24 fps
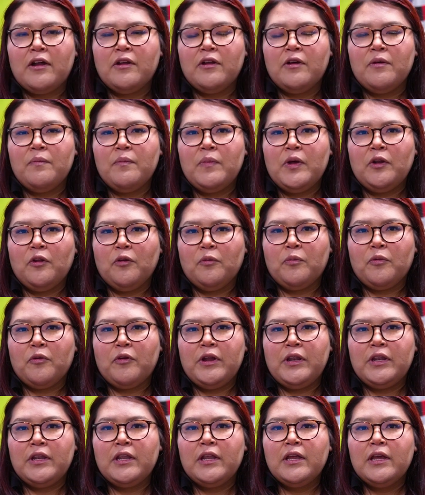to metal
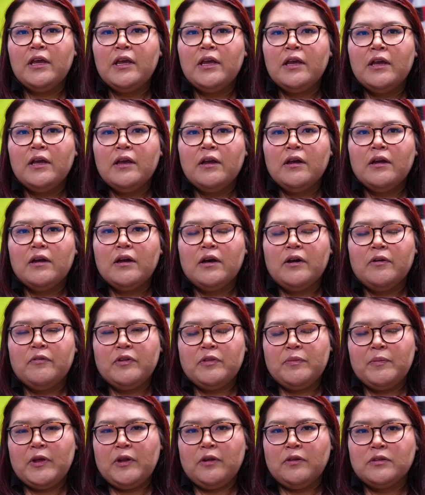print
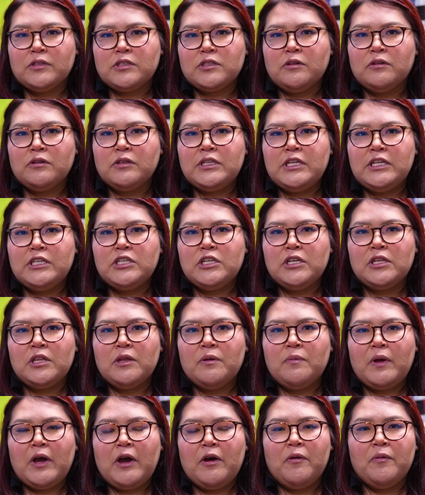with metal, so teaching
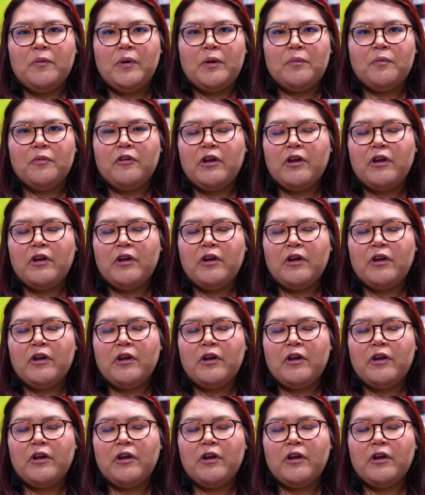them how about